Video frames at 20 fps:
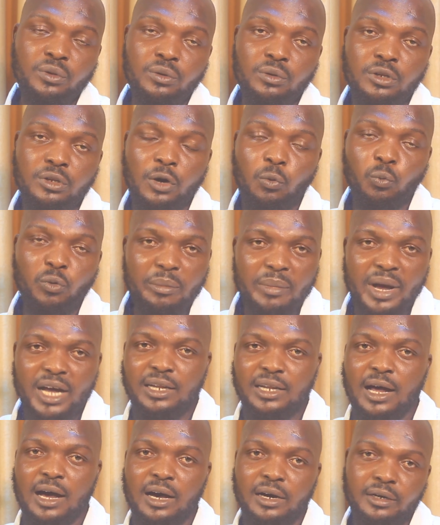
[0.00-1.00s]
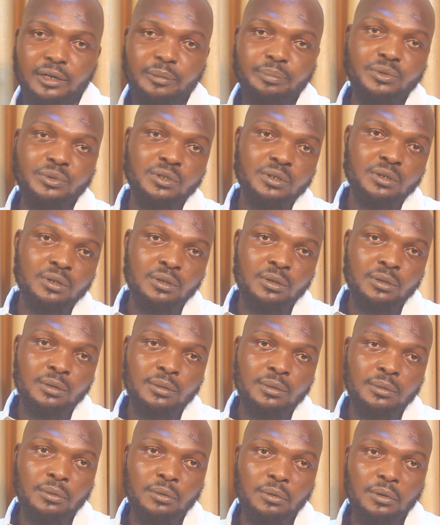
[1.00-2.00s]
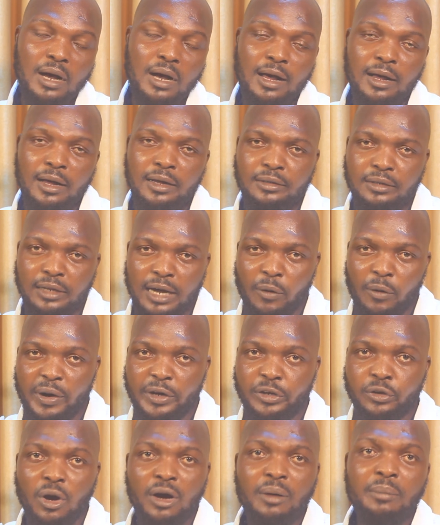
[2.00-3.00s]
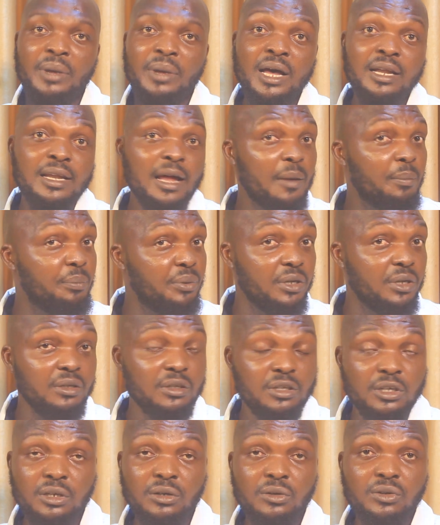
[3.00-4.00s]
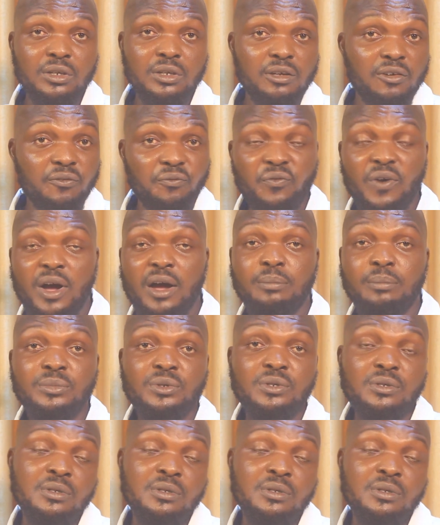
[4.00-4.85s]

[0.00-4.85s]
The women are raped, our young men are being killed in the farms,